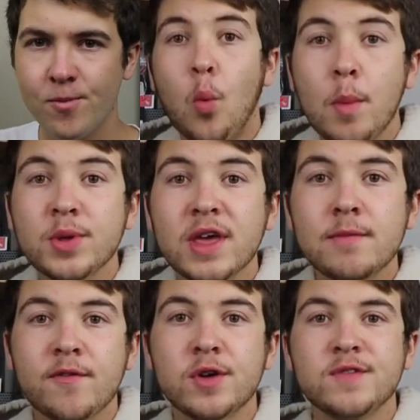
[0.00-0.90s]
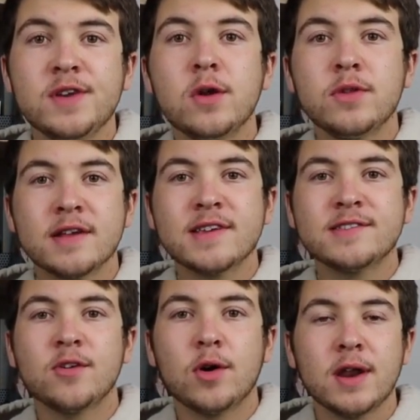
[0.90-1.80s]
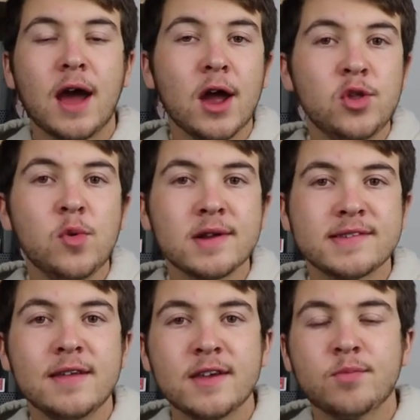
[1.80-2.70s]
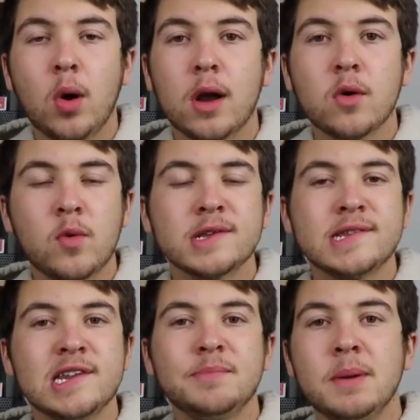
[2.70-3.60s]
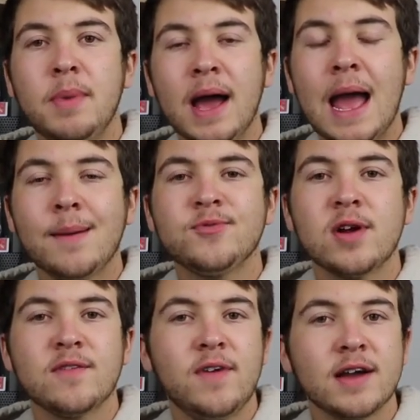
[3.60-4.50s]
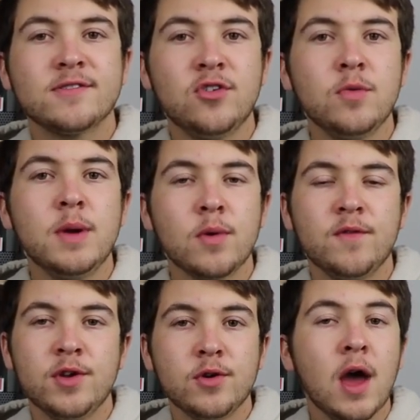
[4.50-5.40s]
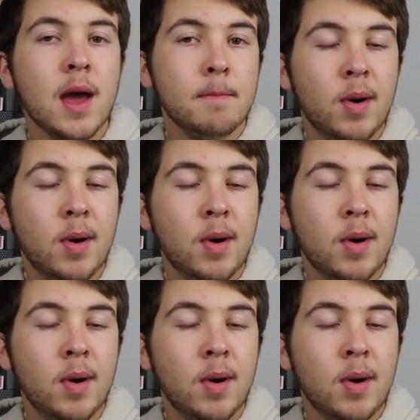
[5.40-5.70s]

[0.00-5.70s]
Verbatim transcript: One more thing before this video does get started, I do want to say this product was sent to me by Abstract Effects to be reviewed,